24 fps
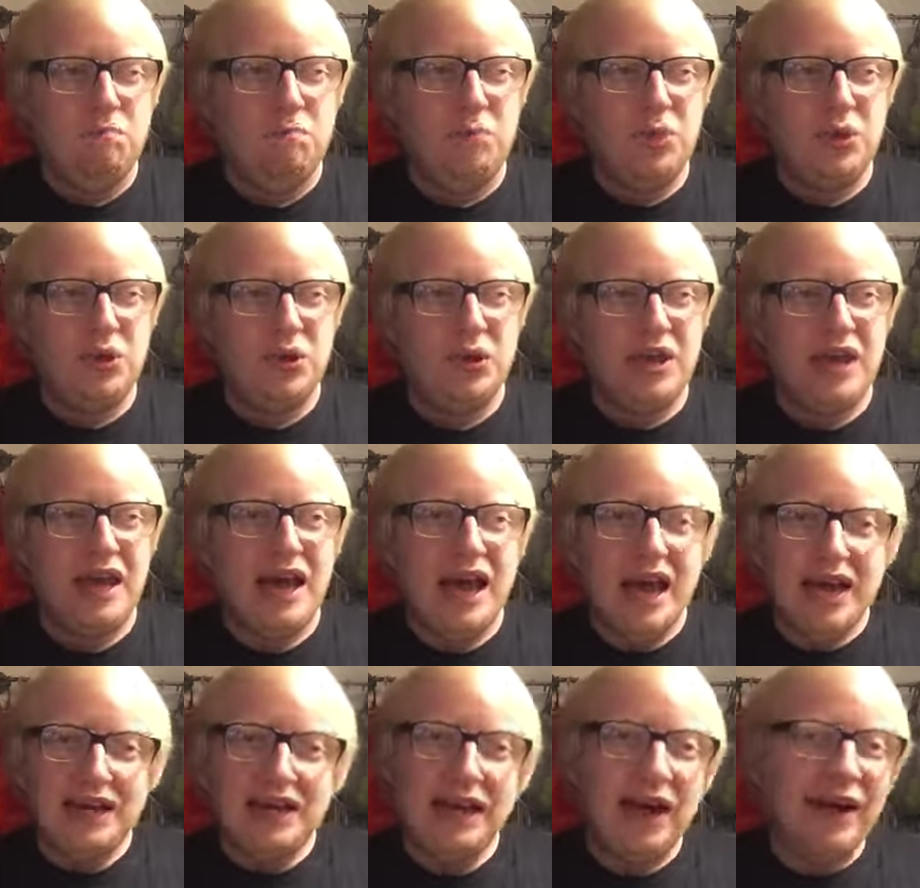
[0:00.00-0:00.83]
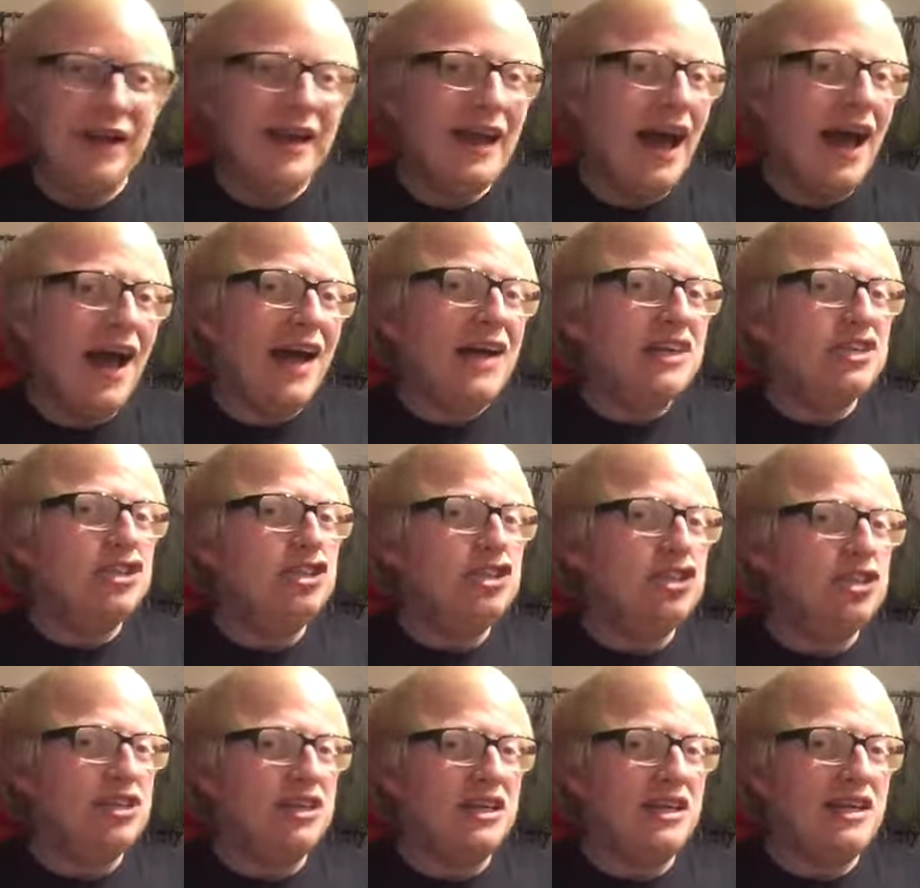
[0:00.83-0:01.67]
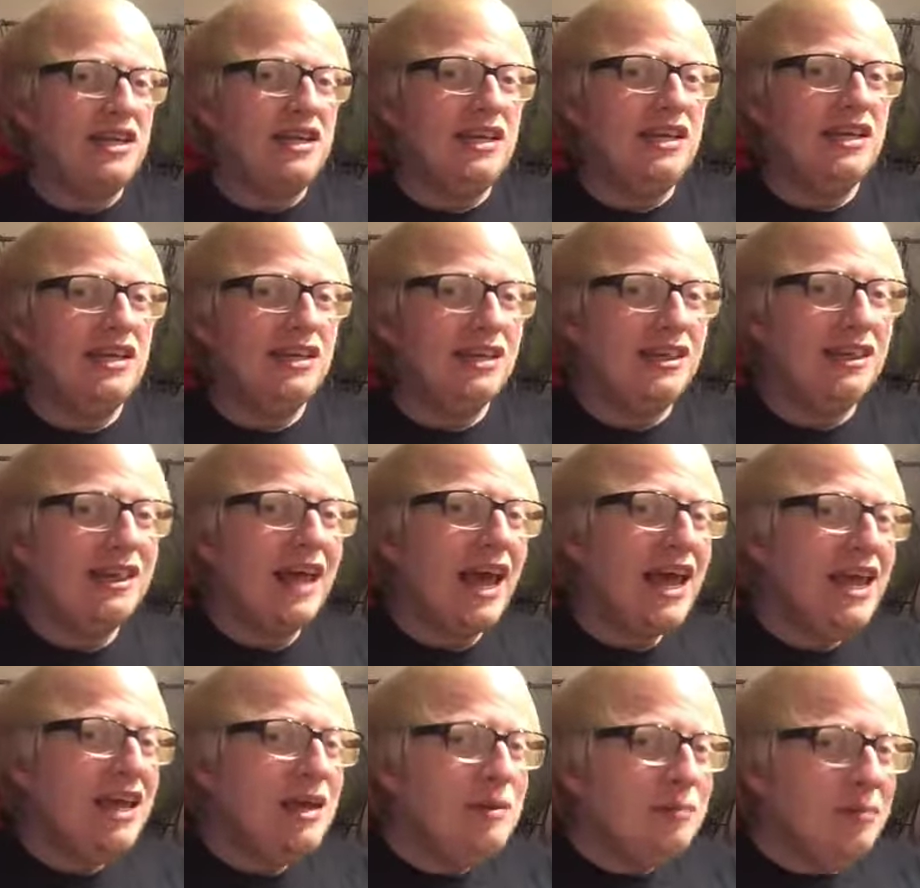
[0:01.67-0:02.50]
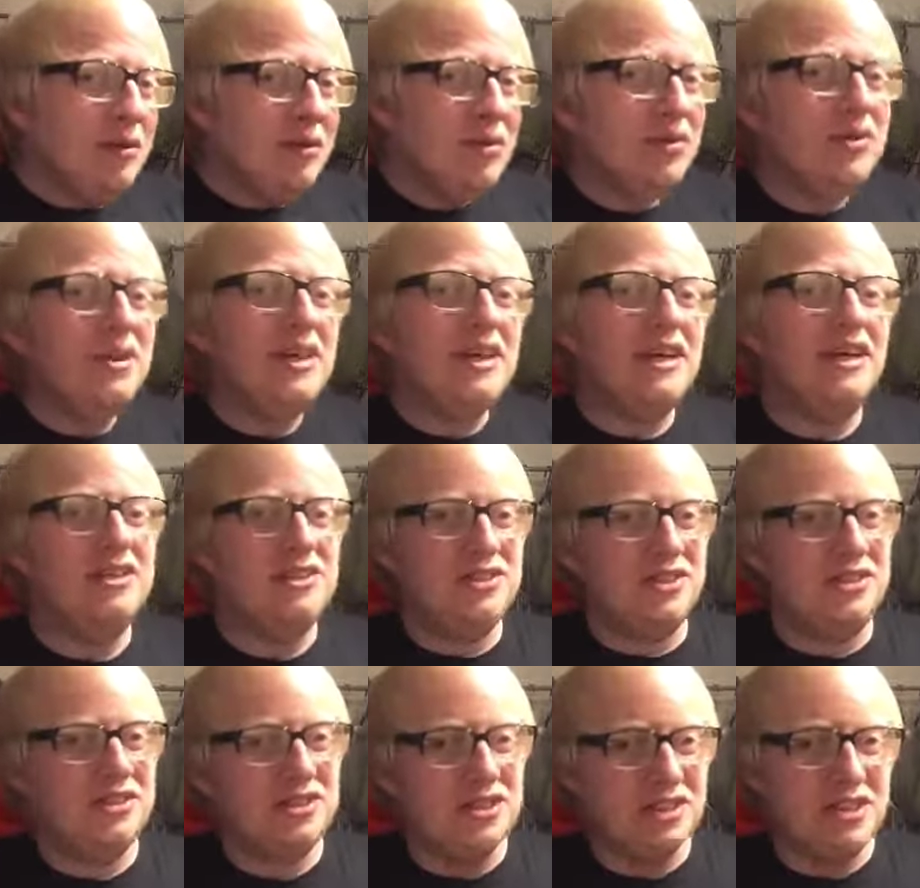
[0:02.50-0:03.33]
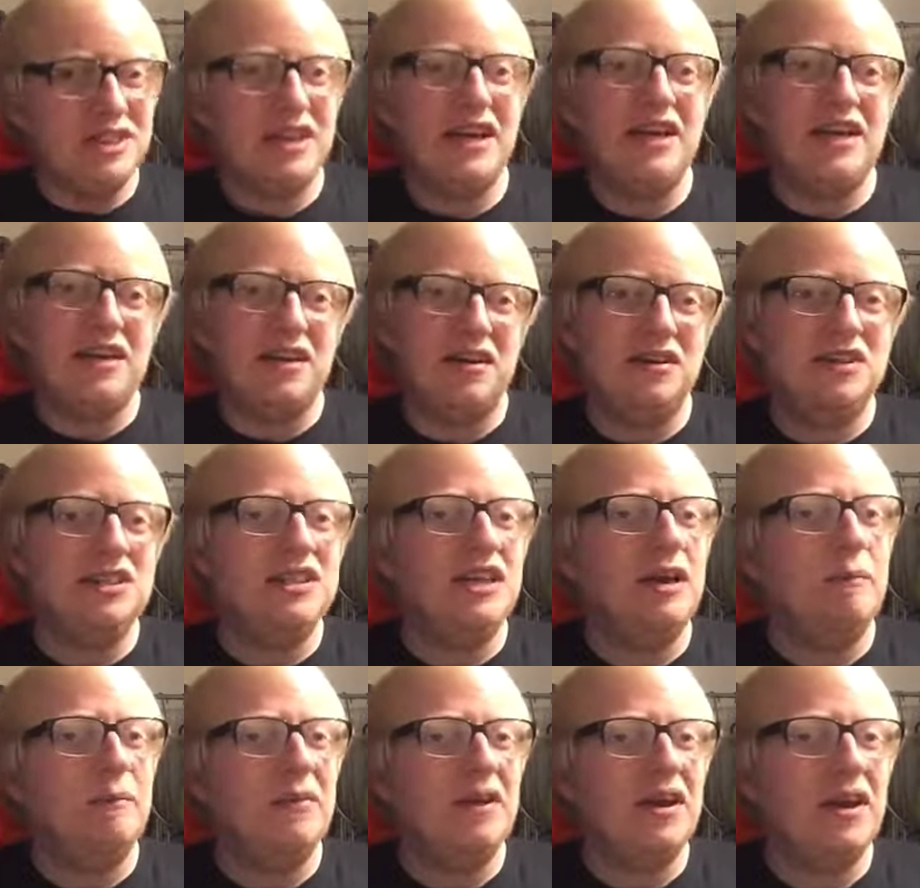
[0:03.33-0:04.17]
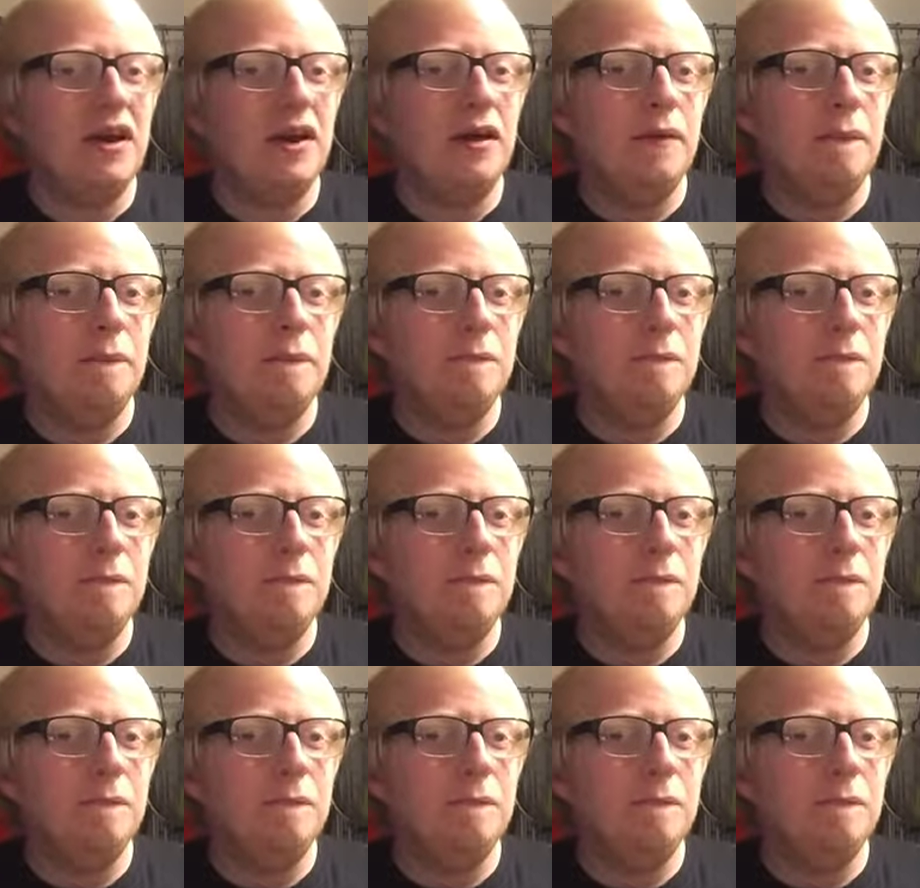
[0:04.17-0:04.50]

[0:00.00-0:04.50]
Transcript: But can I actually label this as a 10 out of 10 beer?